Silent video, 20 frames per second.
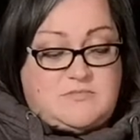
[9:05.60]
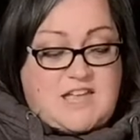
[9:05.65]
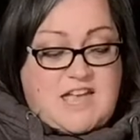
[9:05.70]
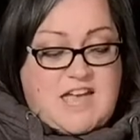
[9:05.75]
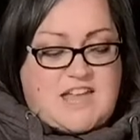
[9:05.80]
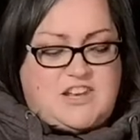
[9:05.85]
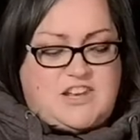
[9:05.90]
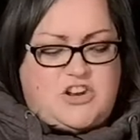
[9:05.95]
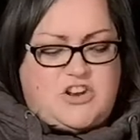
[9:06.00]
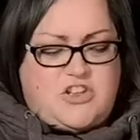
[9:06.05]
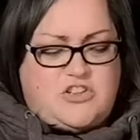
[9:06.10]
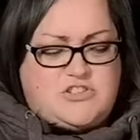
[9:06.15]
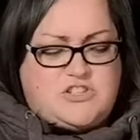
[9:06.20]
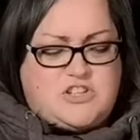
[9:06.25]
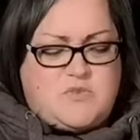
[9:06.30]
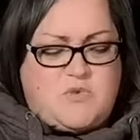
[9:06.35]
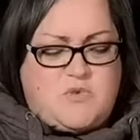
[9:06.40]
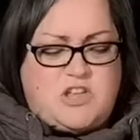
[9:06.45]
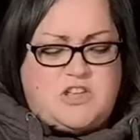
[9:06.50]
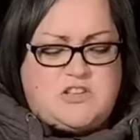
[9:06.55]
Can you not
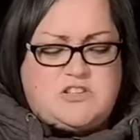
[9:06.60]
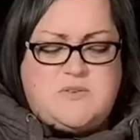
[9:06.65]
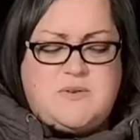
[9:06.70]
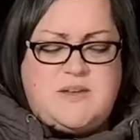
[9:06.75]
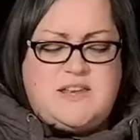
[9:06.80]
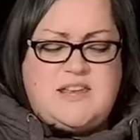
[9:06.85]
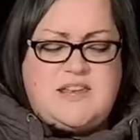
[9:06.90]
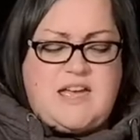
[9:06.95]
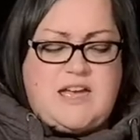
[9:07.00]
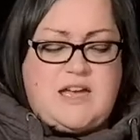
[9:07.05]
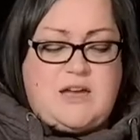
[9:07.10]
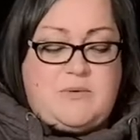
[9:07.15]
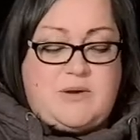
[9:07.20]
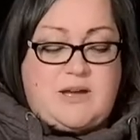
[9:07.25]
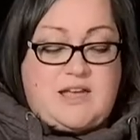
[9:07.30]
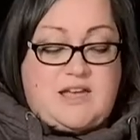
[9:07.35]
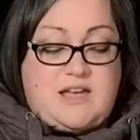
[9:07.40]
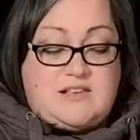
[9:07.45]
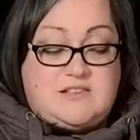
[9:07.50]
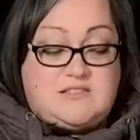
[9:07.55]
do what you're doing now?
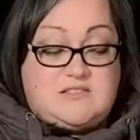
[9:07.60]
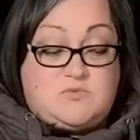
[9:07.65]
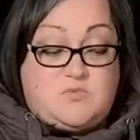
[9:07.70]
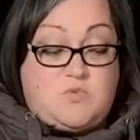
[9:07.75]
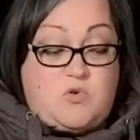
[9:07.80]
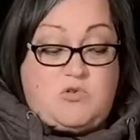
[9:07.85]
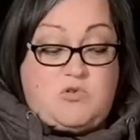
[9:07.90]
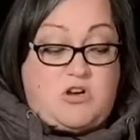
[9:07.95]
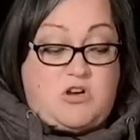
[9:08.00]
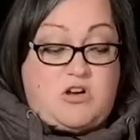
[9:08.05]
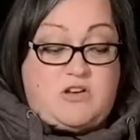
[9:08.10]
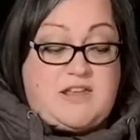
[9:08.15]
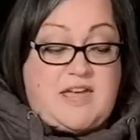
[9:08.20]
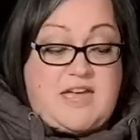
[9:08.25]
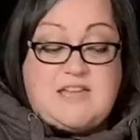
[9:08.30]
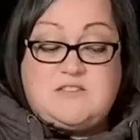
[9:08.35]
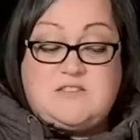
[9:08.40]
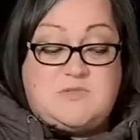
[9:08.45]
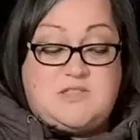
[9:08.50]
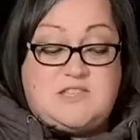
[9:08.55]
I asked. Walk on
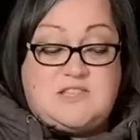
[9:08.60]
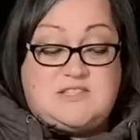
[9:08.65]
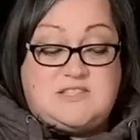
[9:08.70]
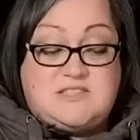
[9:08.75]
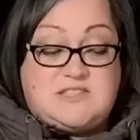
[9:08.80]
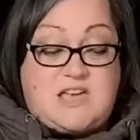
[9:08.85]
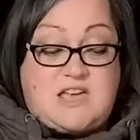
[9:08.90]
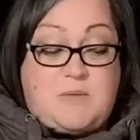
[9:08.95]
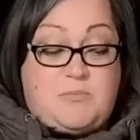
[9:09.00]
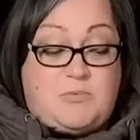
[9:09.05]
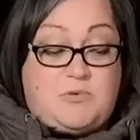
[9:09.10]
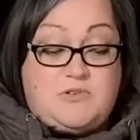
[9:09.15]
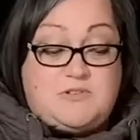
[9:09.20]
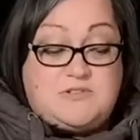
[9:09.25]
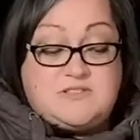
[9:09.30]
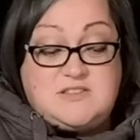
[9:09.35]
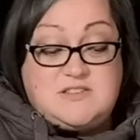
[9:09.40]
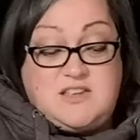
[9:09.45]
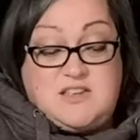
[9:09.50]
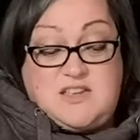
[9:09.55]
ahead with your
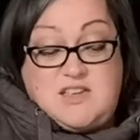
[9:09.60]
disciples.